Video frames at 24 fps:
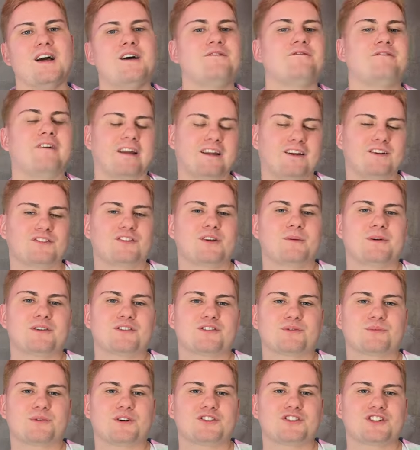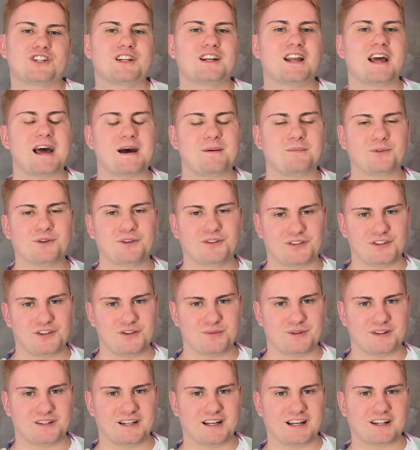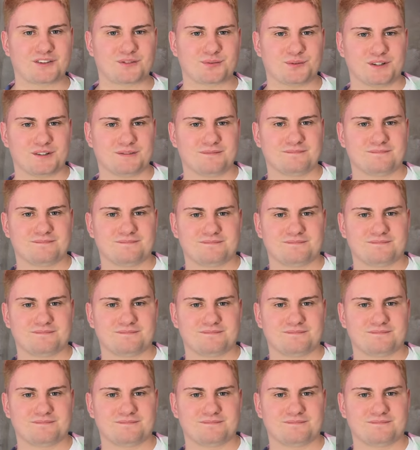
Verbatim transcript: Thank you so much for watching, and we'll see you in the next one.